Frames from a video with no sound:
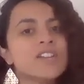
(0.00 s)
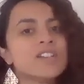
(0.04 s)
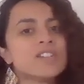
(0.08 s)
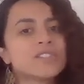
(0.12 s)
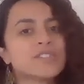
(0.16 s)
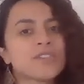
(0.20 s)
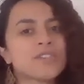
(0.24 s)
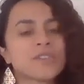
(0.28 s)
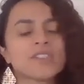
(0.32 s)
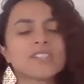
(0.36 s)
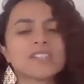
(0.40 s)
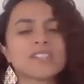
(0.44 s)

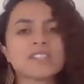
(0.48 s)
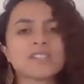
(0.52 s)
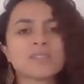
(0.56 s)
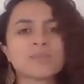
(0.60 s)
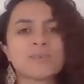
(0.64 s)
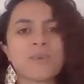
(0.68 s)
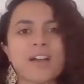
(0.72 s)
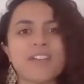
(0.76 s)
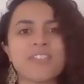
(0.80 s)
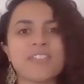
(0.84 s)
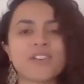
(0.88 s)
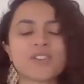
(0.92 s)
So this is
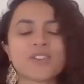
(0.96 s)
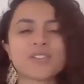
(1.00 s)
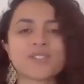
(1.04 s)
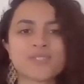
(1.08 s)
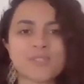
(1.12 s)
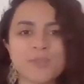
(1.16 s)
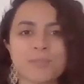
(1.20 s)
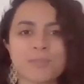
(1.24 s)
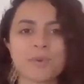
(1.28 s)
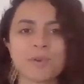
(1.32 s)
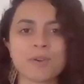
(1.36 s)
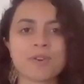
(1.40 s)
why they're
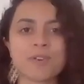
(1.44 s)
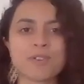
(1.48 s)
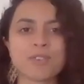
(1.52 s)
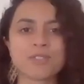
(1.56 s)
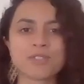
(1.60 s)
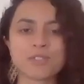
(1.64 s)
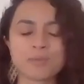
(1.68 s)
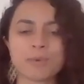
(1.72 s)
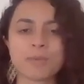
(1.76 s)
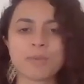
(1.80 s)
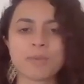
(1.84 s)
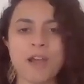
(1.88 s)
super,
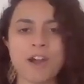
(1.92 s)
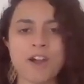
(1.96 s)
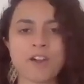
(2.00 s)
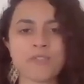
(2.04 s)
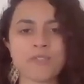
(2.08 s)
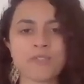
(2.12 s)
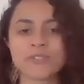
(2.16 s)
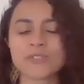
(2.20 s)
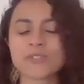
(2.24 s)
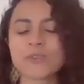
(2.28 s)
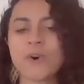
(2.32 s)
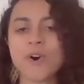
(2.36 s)
super
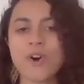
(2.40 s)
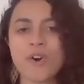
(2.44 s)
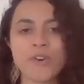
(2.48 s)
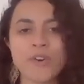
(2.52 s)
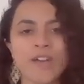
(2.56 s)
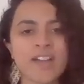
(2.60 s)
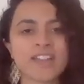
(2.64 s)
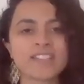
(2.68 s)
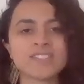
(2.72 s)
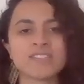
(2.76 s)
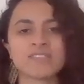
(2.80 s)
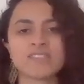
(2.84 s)
powerful. So all
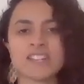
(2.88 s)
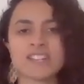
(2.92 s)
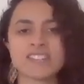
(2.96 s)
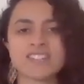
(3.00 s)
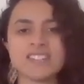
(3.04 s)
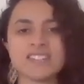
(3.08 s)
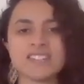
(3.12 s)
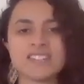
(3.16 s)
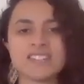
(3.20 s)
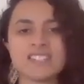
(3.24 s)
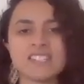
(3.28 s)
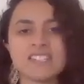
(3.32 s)
kinds of
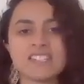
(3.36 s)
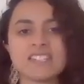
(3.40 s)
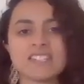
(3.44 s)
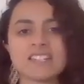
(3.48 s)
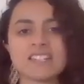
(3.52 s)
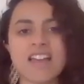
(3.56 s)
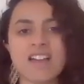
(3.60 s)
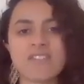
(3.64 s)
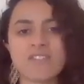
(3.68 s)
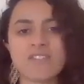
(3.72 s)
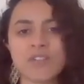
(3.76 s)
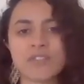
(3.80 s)
nuts and seeds
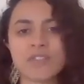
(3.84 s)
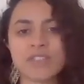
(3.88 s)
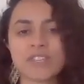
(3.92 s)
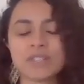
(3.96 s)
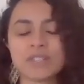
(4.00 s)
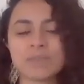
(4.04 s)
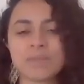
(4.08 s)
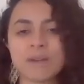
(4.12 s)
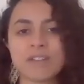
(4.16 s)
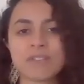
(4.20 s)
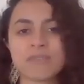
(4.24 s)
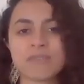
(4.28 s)
can have all
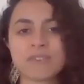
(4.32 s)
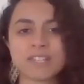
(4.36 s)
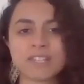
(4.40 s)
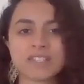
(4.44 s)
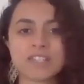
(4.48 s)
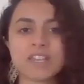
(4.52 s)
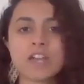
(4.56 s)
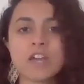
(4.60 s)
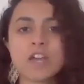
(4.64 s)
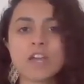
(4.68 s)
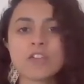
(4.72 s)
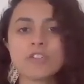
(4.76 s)
these
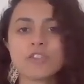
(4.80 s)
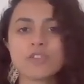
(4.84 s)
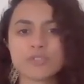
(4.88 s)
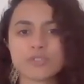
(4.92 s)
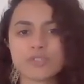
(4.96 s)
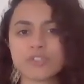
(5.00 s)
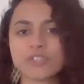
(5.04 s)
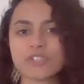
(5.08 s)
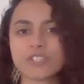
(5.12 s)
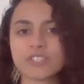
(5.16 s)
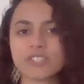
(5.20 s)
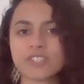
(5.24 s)
benefits. Those
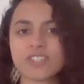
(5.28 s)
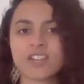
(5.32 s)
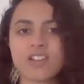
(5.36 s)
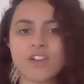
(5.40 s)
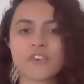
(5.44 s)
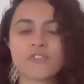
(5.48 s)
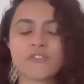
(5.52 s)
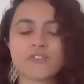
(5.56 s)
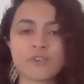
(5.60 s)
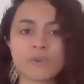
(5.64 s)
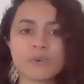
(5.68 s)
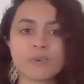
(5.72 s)
are just
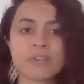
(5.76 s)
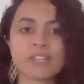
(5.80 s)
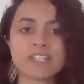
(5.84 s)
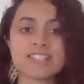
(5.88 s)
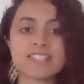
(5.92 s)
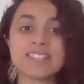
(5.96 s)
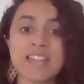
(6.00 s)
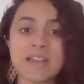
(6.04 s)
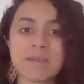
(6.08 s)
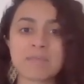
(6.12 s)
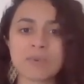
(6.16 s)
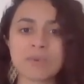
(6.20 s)
a few
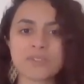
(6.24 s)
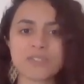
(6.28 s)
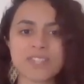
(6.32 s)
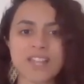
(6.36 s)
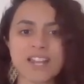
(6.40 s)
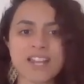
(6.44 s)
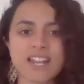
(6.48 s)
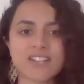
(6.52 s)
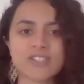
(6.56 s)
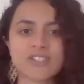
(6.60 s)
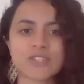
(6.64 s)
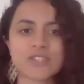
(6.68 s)
examples
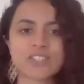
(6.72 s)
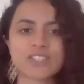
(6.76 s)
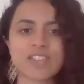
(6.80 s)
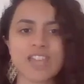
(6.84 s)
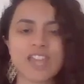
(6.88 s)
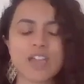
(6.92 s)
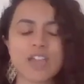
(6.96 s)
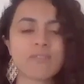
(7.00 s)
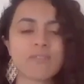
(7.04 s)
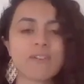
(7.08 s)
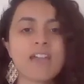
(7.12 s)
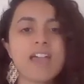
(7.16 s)
that I just
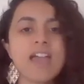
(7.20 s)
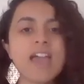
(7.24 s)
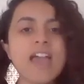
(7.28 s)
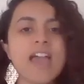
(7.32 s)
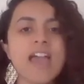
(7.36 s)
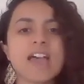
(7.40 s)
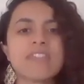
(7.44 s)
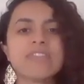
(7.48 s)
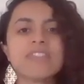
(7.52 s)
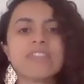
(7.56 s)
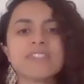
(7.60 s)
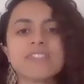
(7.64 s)
gave.
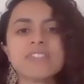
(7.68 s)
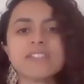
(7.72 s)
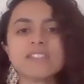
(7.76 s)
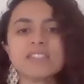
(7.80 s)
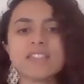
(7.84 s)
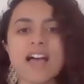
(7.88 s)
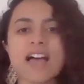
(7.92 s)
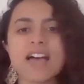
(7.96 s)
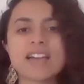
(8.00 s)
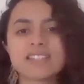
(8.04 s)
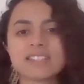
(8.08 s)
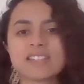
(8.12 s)
And then the
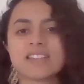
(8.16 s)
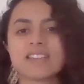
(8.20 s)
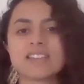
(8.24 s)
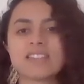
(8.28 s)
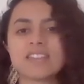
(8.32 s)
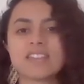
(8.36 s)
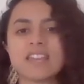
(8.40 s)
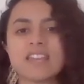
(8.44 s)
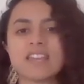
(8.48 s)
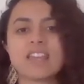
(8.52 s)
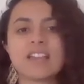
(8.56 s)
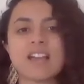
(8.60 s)
last
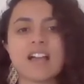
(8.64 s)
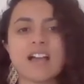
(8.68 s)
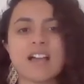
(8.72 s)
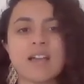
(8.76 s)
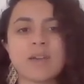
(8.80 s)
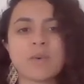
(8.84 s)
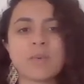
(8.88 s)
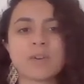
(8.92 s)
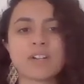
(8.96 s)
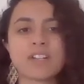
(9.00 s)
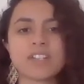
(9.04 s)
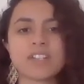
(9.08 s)
thing
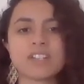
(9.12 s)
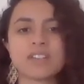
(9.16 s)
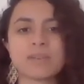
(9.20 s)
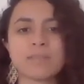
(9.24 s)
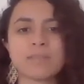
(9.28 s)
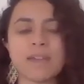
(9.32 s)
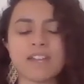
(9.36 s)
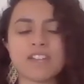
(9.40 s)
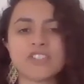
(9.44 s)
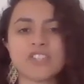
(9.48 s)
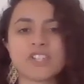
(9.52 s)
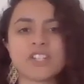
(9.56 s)
I wanted to
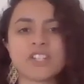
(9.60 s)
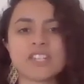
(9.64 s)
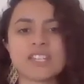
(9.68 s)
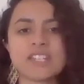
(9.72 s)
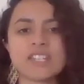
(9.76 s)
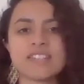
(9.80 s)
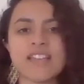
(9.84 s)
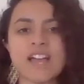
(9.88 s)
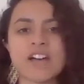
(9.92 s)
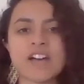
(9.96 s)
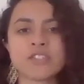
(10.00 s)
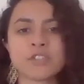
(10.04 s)
mention
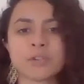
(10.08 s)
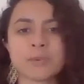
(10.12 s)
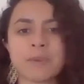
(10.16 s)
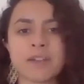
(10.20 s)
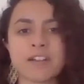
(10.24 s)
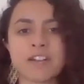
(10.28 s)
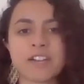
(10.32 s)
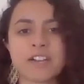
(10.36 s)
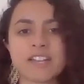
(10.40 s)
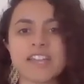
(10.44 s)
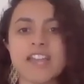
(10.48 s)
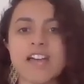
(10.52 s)
is
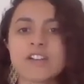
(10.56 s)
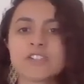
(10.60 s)
elderberry.